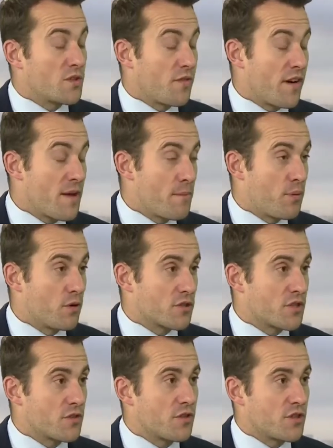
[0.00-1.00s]
it's very
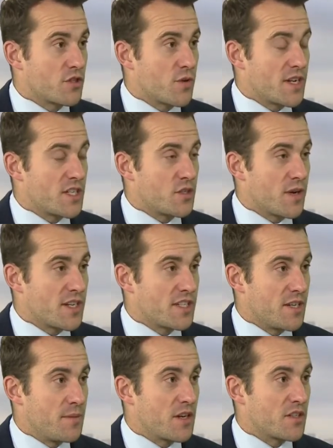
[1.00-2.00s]
important through to 2020
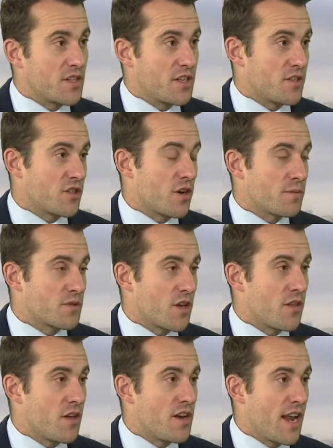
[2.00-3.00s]
because it stops
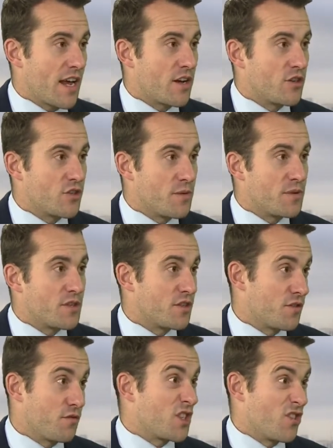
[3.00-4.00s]
other net contributors,
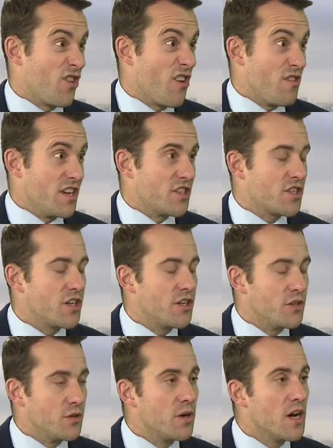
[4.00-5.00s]
of which there are only
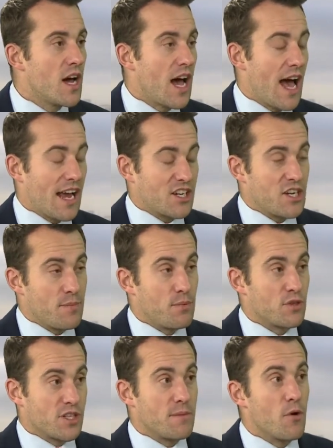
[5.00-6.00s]
two, actually
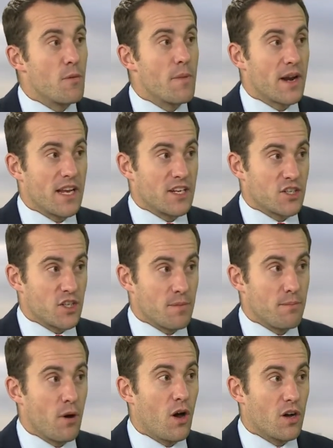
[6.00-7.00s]
putting more money into the
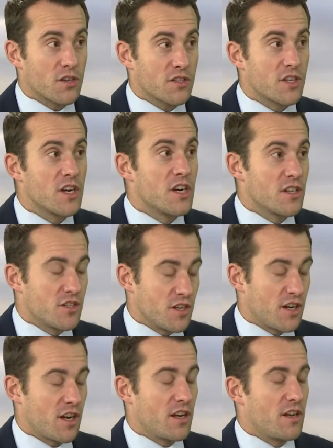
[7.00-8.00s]
pot to
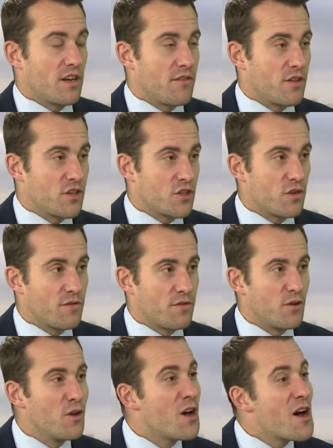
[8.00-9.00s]
cover the
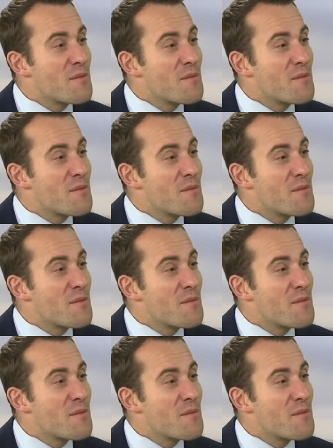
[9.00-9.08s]
shortfall.